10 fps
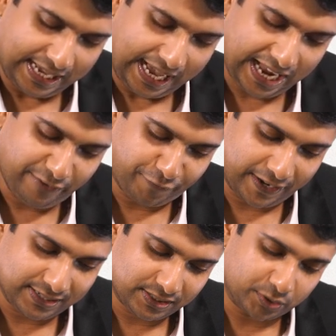And
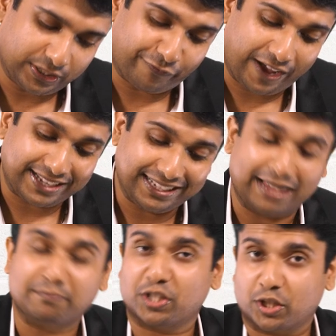friends, to the final
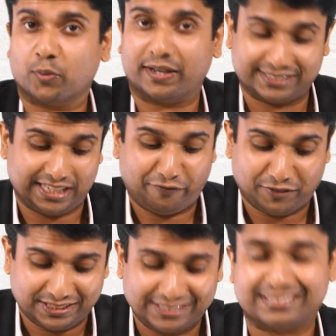MCQ question.
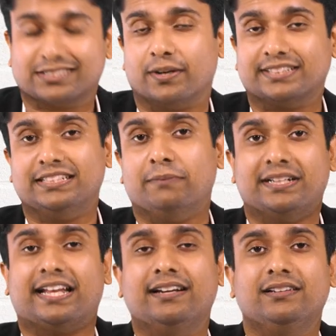After this question number
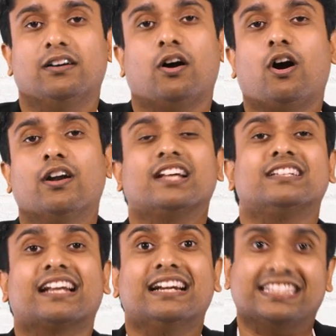10, all
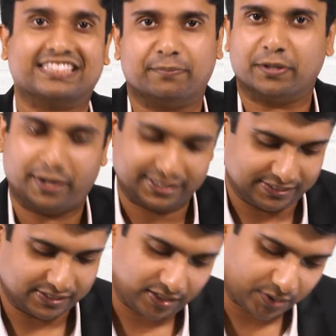other are descriptive
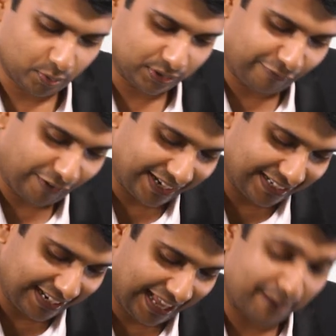questions. So the
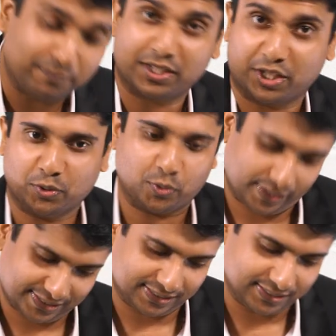final MCQ
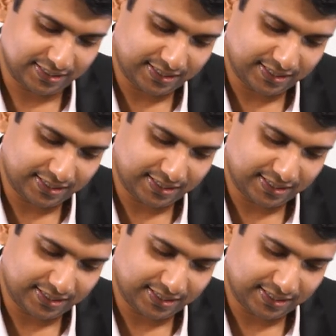question.